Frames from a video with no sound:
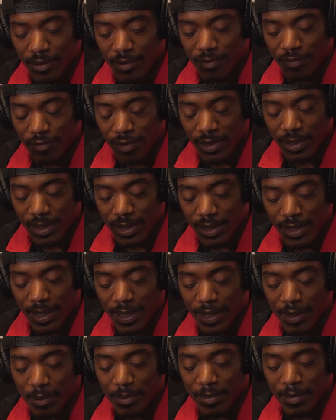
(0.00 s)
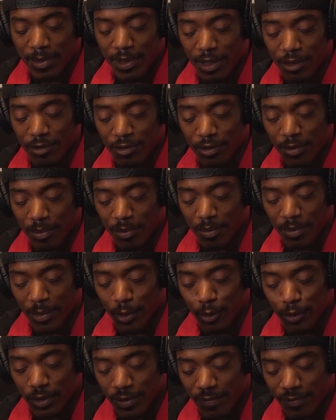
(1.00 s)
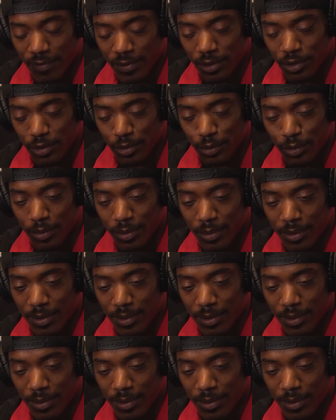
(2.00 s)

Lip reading: Threat to the Game. Then I dropped Most Official.